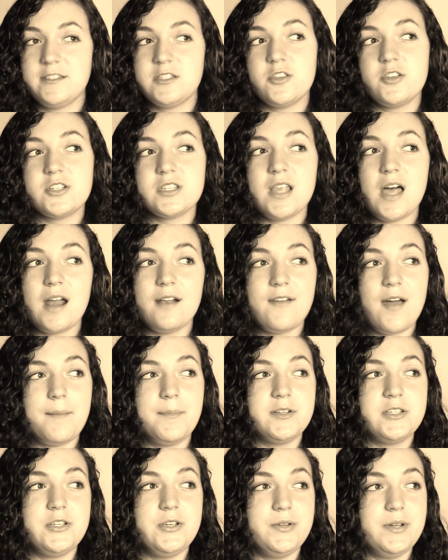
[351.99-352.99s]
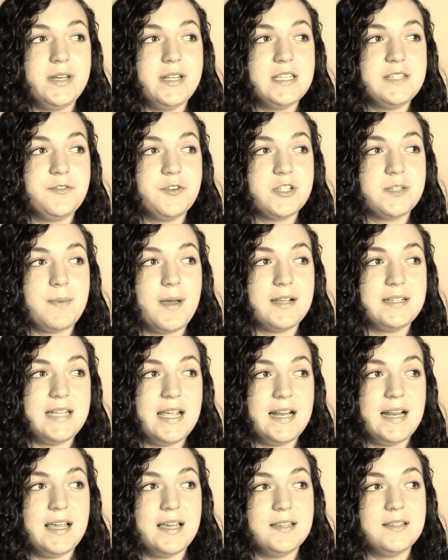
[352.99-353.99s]
So there's a lot of opportunities for
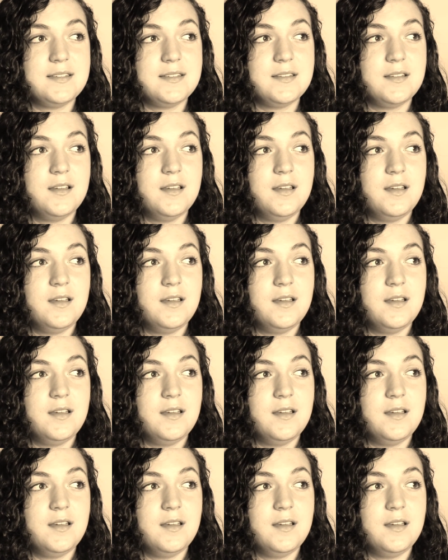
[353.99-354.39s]
spontaneous